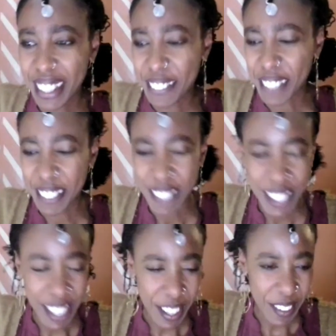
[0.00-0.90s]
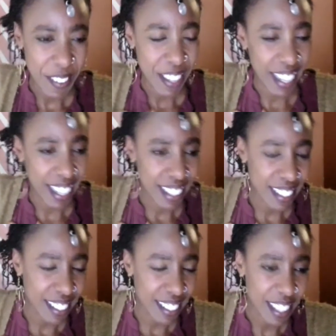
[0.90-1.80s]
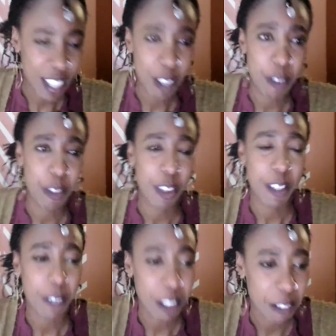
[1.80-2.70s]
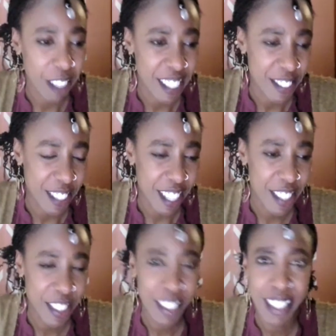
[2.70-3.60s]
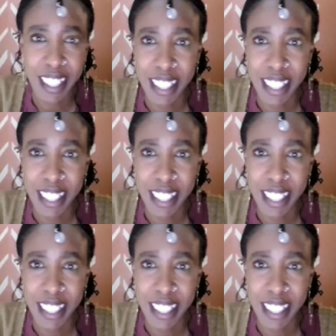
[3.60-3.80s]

My name is Chao, and thank you for the wonderful introduction.